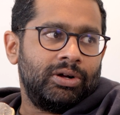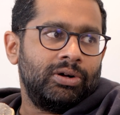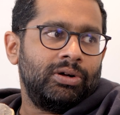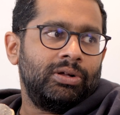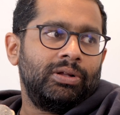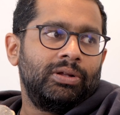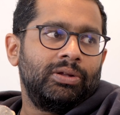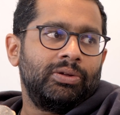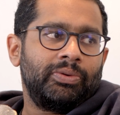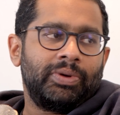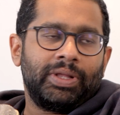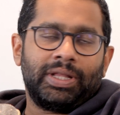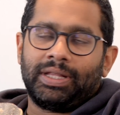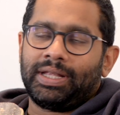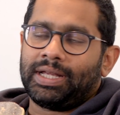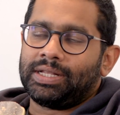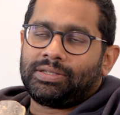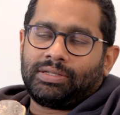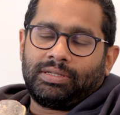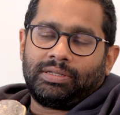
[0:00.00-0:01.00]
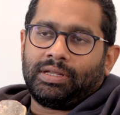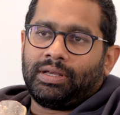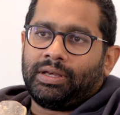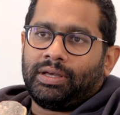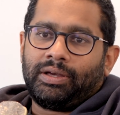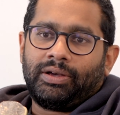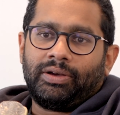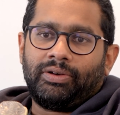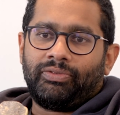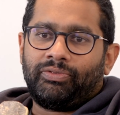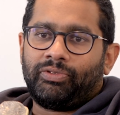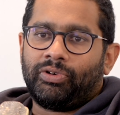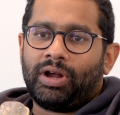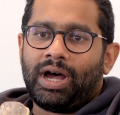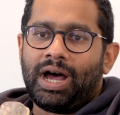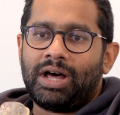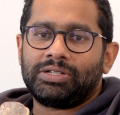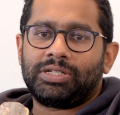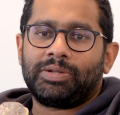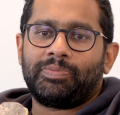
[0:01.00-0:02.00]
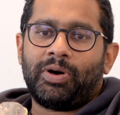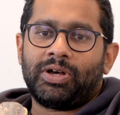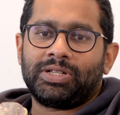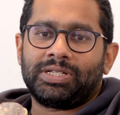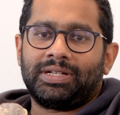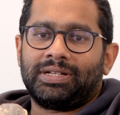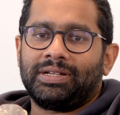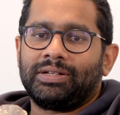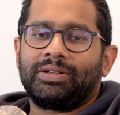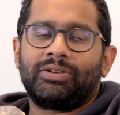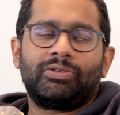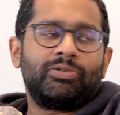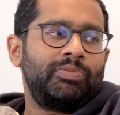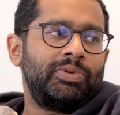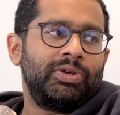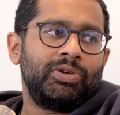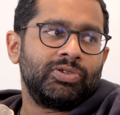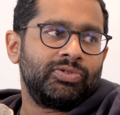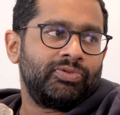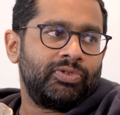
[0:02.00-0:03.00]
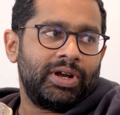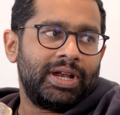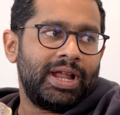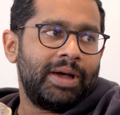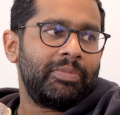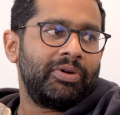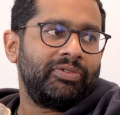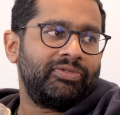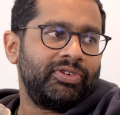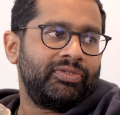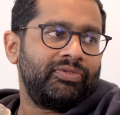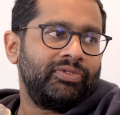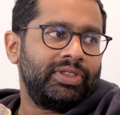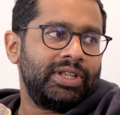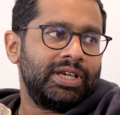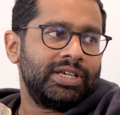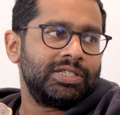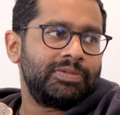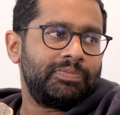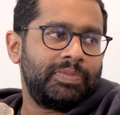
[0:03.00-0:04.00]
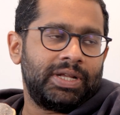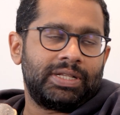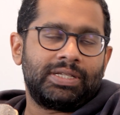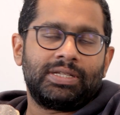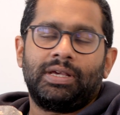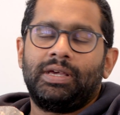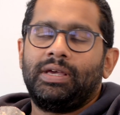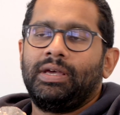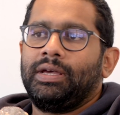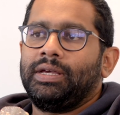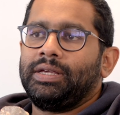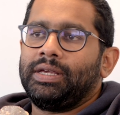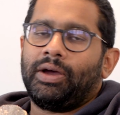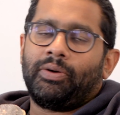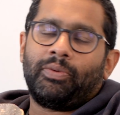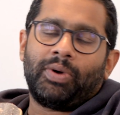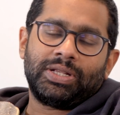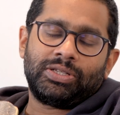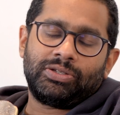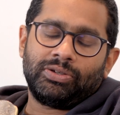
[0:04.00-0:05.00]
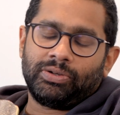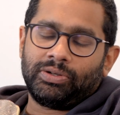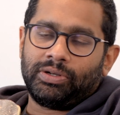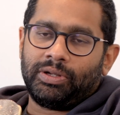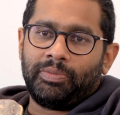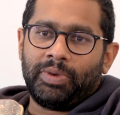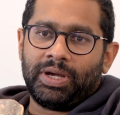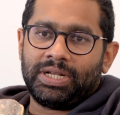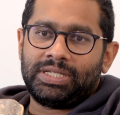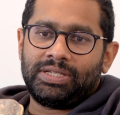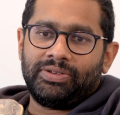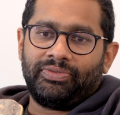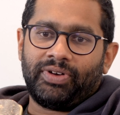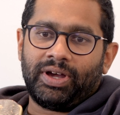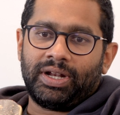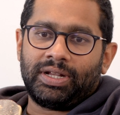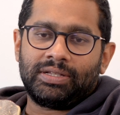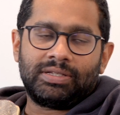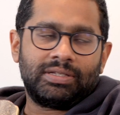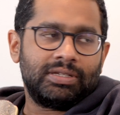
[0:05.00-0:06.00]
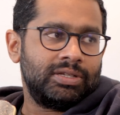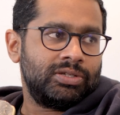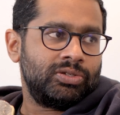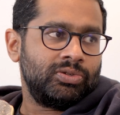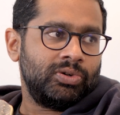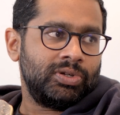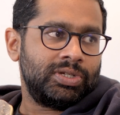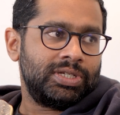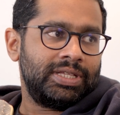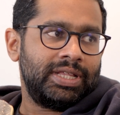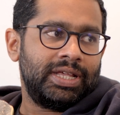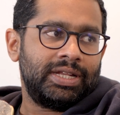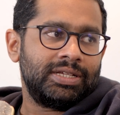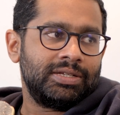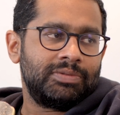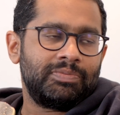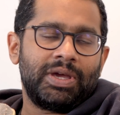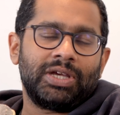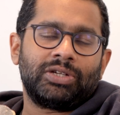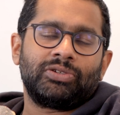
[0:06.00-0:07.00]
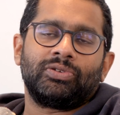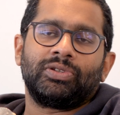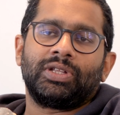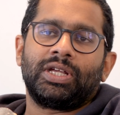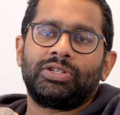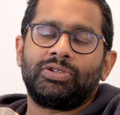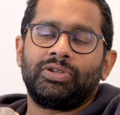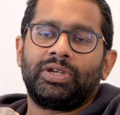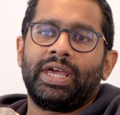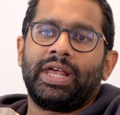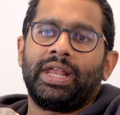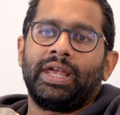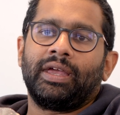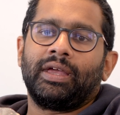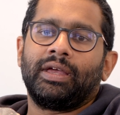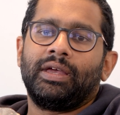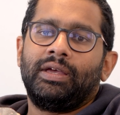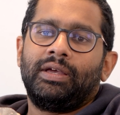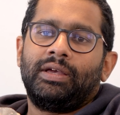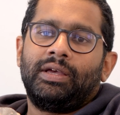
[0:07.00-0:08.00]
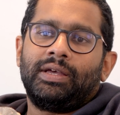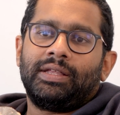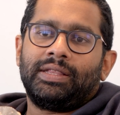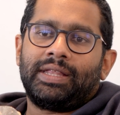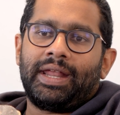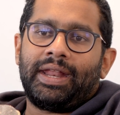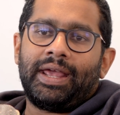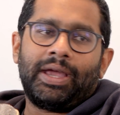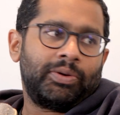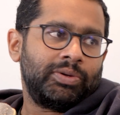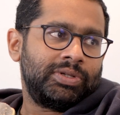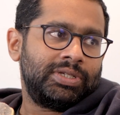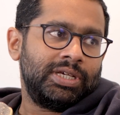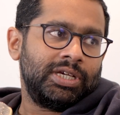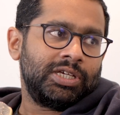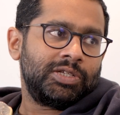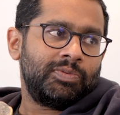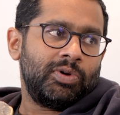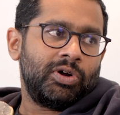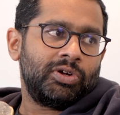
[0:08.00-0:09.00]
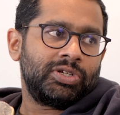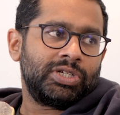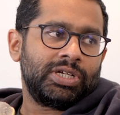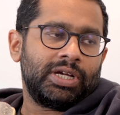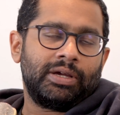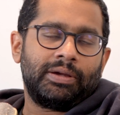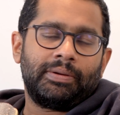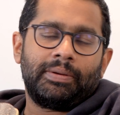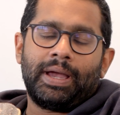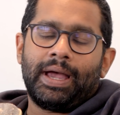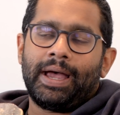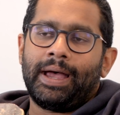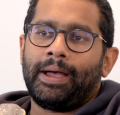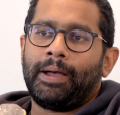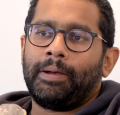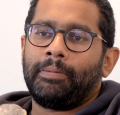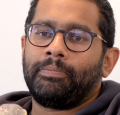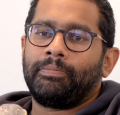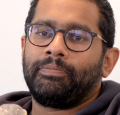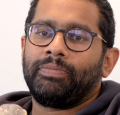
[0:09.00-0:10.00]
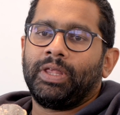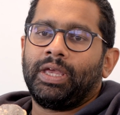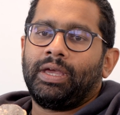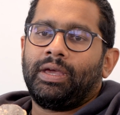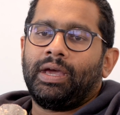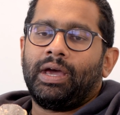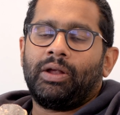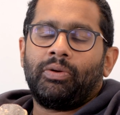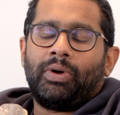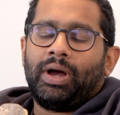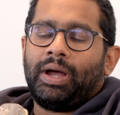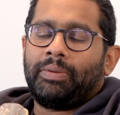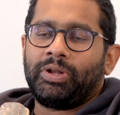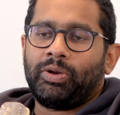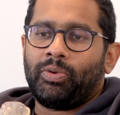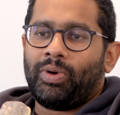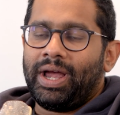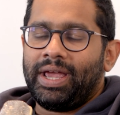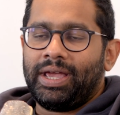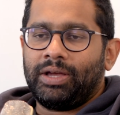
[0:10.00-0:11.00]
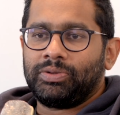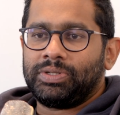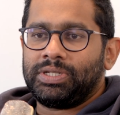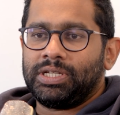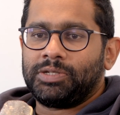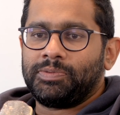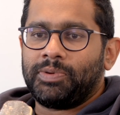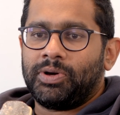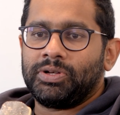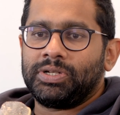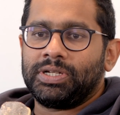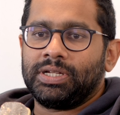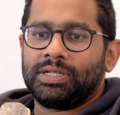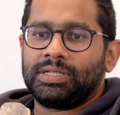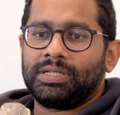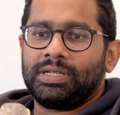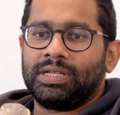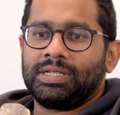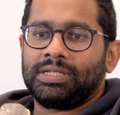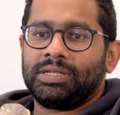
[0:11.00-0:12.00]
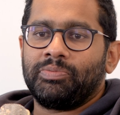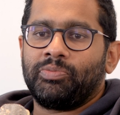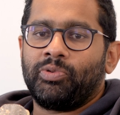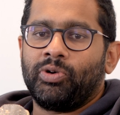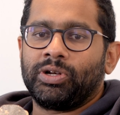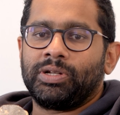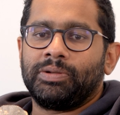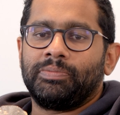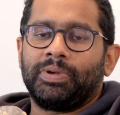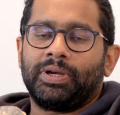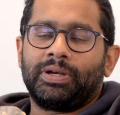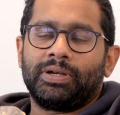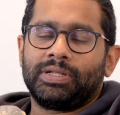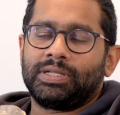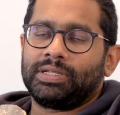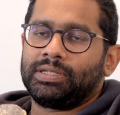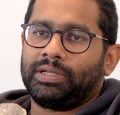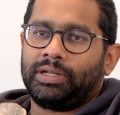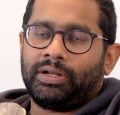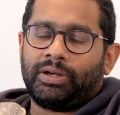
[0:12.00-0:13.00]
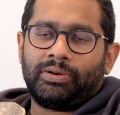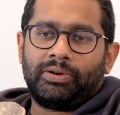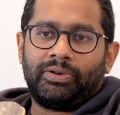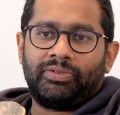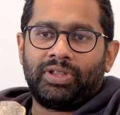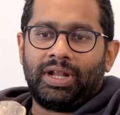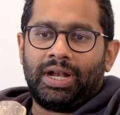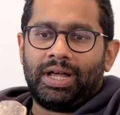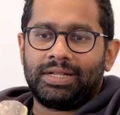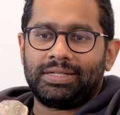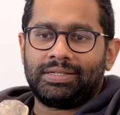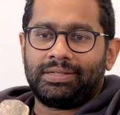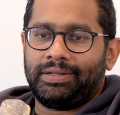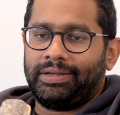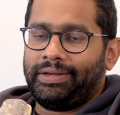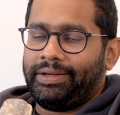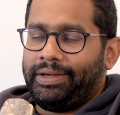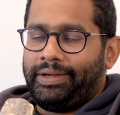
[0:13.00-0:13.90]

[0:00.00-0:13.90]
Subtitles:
goal or whether that's for a house deposit, it could be used for a number of different things. But yeah, once your emergency fund is sorted, then just make sure that you're getting that equity exposure. And I mean, why equity exposure is important because, you know, over the last